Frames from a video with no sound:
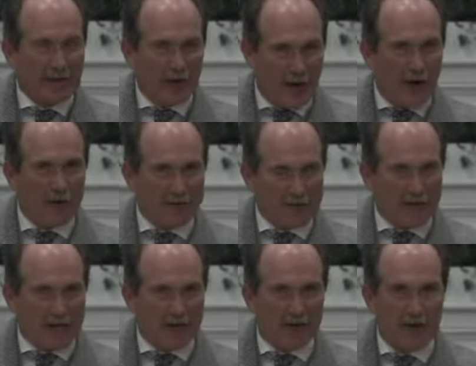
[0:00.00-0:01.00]
Horace
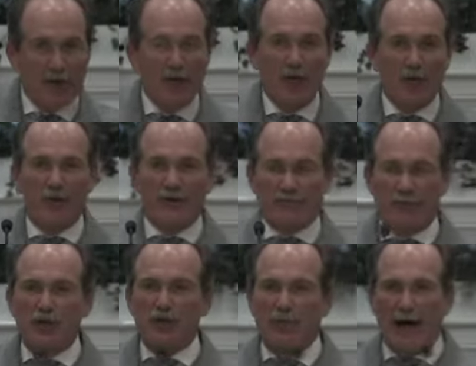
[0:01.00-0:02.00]
Sightler, was
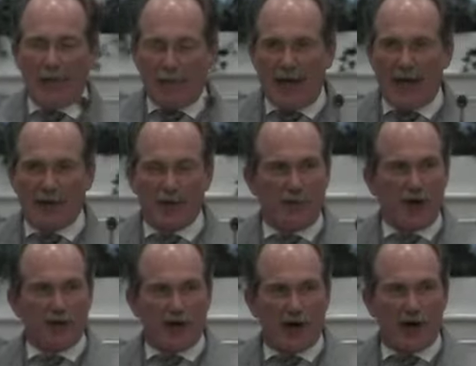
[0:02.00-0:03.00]
moved by Packard
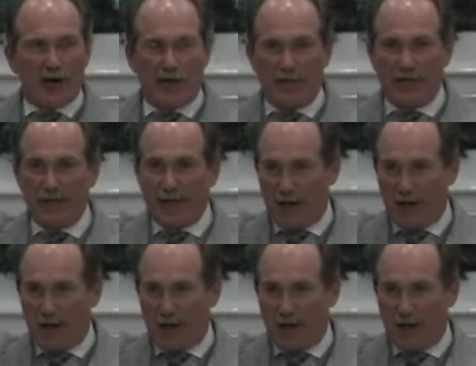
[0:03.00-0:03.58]
Motor Car Company.